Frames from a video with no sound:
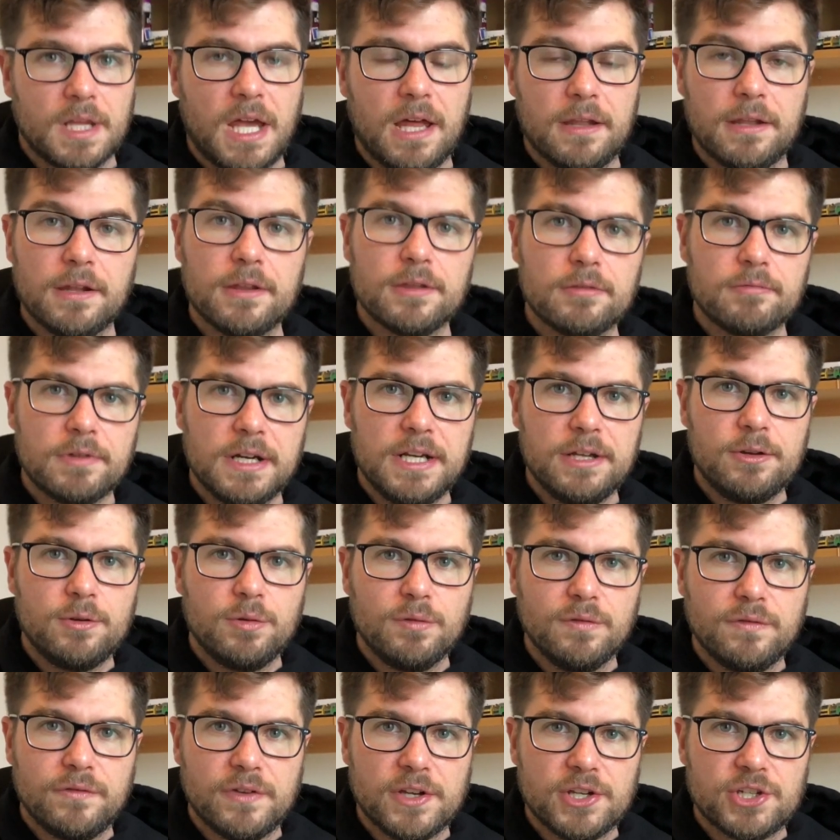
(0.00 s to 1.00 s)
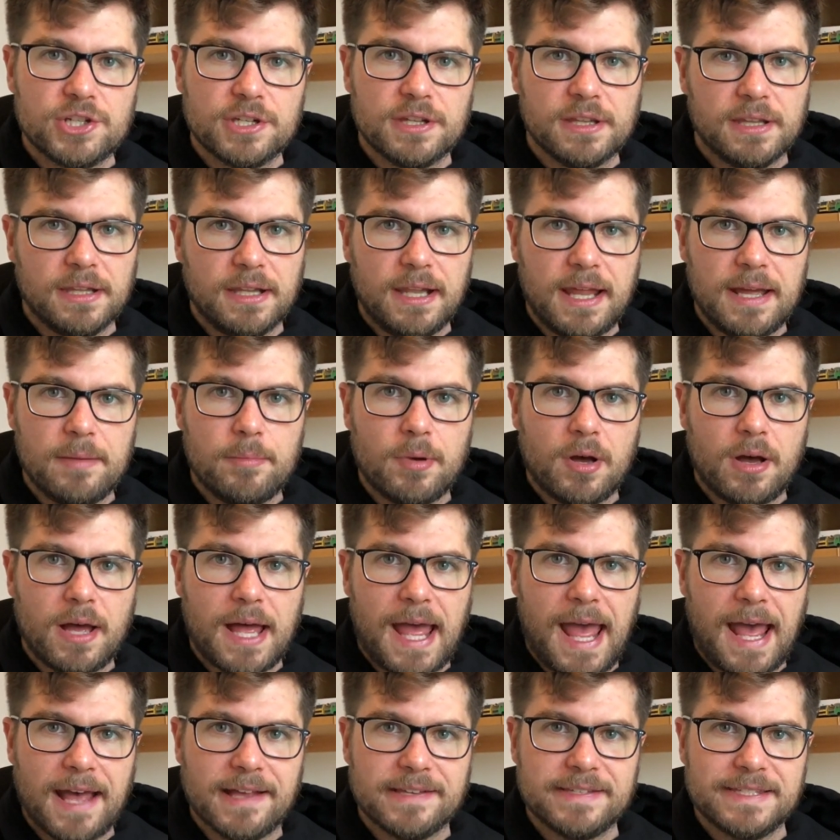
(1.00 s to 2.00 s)
Another really cool feature that the light bar
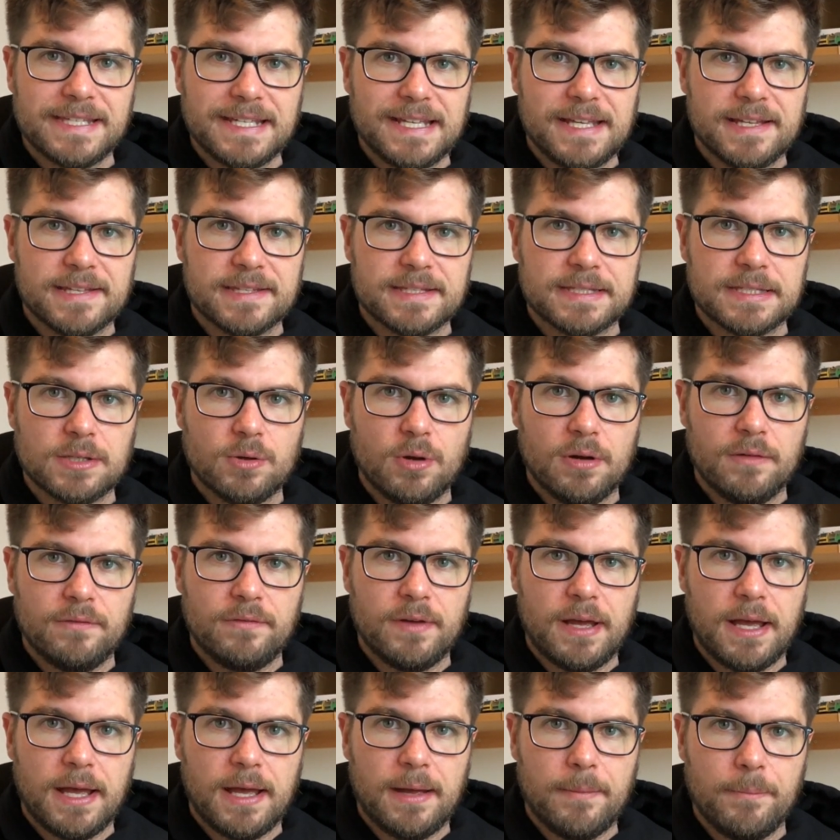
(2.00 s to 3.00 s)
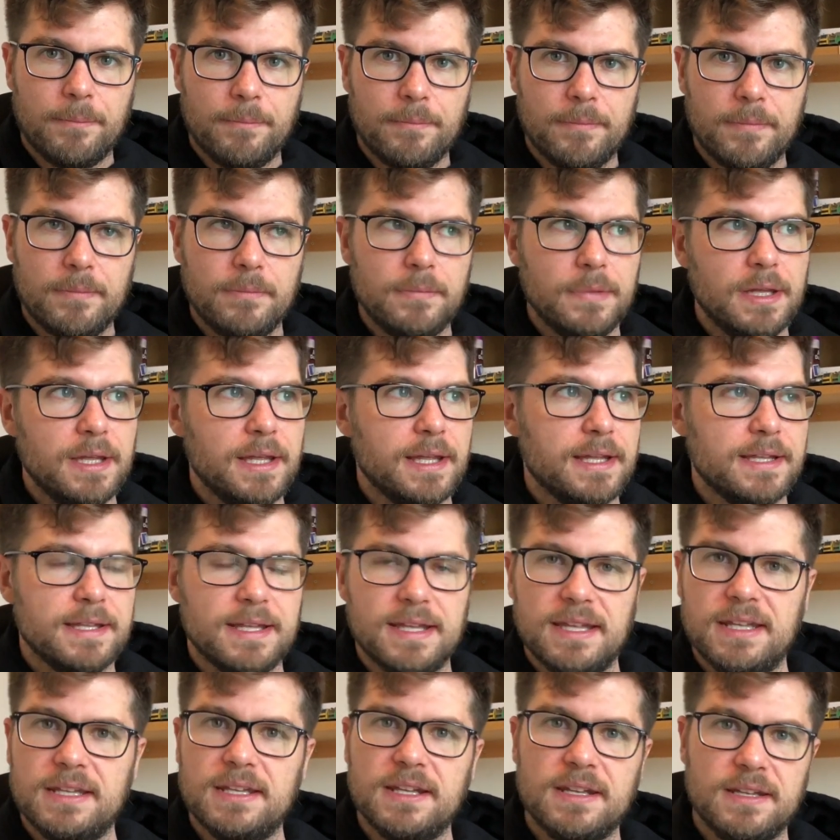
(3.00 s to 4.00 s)
has is sort of an
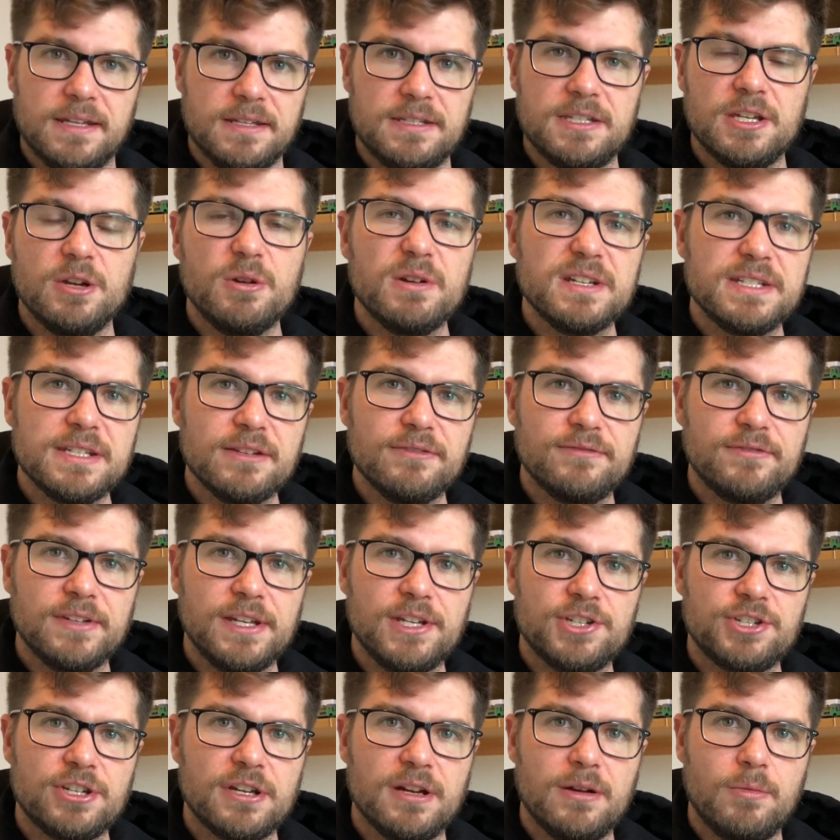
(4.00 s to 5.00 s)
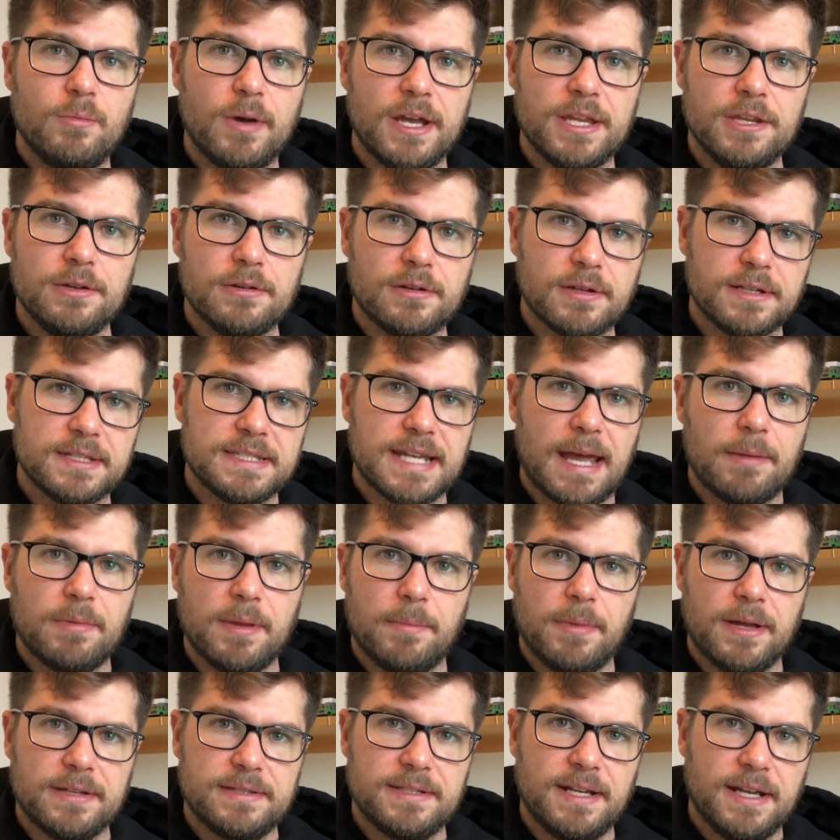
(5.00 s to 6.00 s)
intuitive feature where you can tap
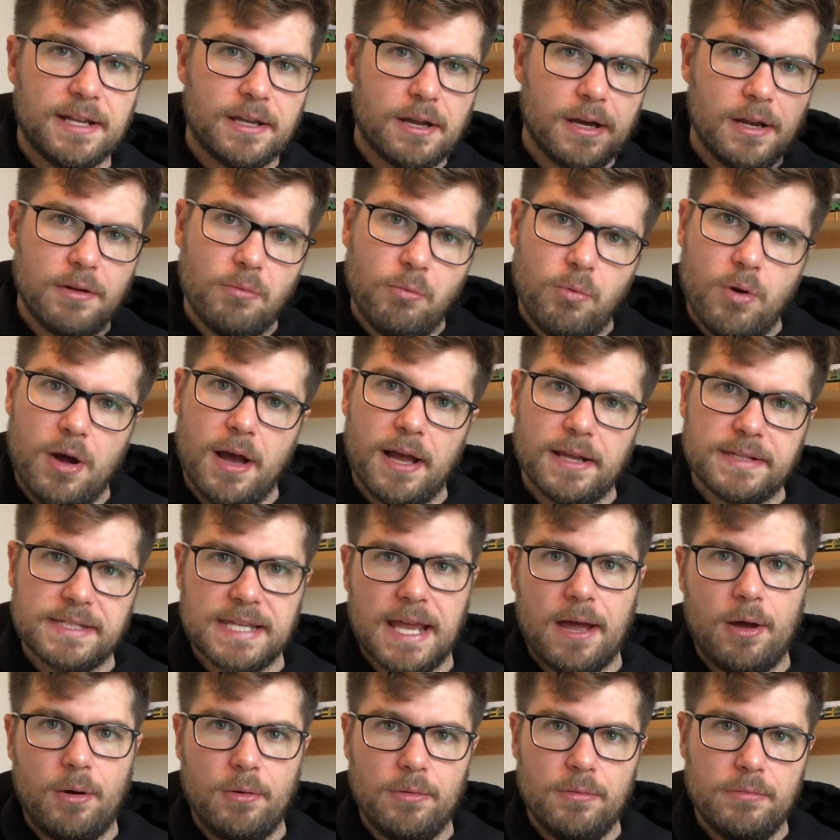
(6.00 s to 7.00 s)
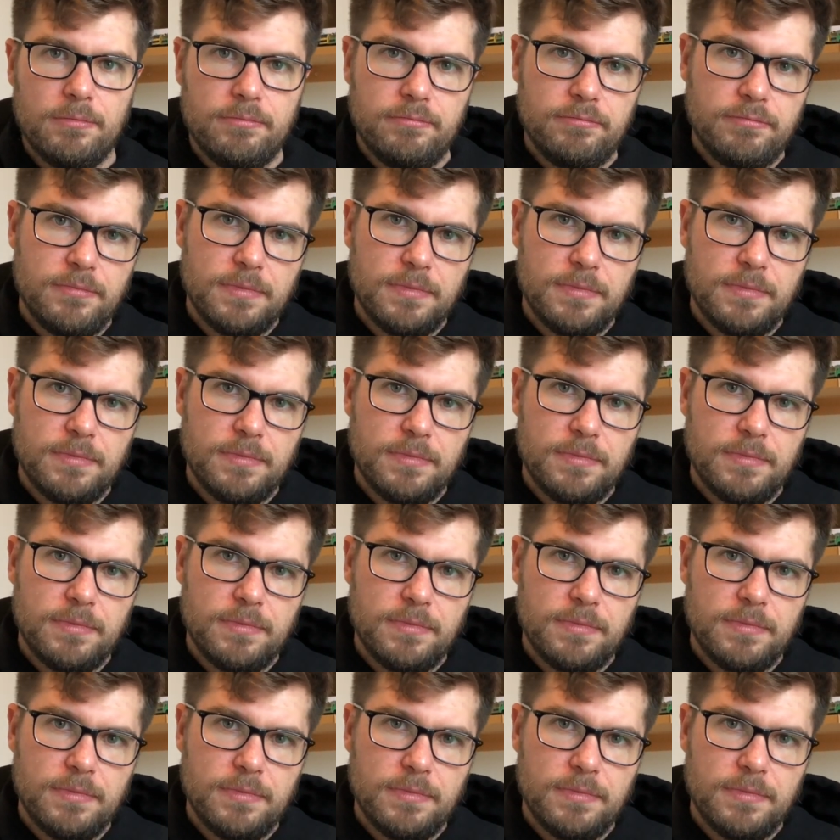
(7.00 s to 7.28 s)
the button, it kind of works out